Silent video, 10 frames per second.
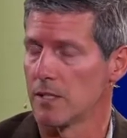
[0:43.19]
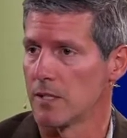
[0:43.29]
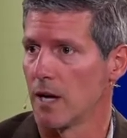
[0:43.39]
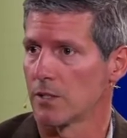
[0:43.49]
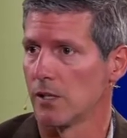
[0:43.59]
is
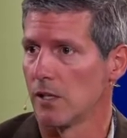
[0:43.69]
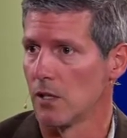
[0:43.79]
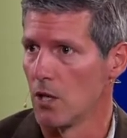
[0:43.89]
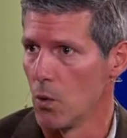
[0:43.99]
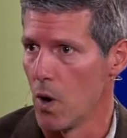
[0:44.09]
actually the
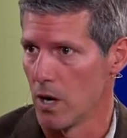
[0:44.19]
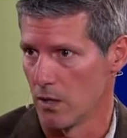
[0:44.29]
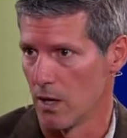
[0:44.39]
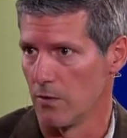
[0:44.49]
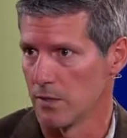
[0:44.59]
low water
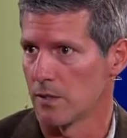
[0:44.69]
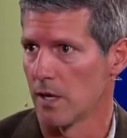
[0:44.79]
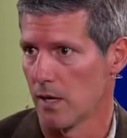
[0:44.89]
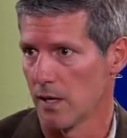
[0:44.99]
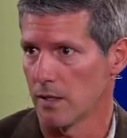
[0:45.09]
levels
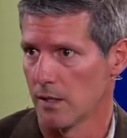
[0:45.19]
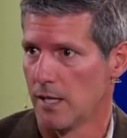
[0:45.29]
that hit.